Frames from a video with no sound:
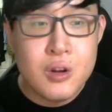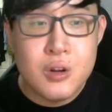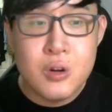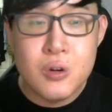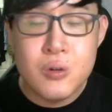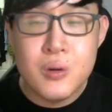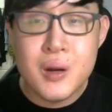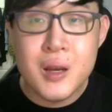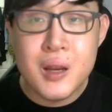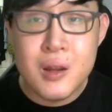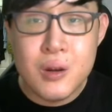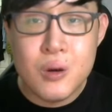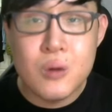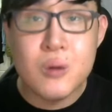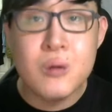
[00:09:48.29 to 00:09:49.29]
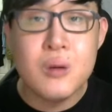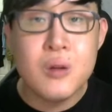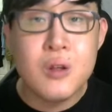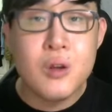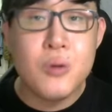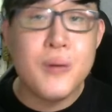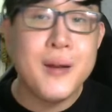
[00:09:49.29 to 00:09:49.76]
to really know
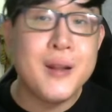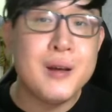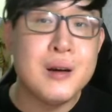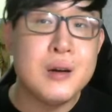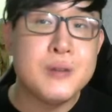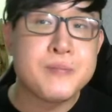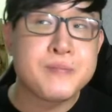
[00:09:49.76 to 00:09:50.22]
whether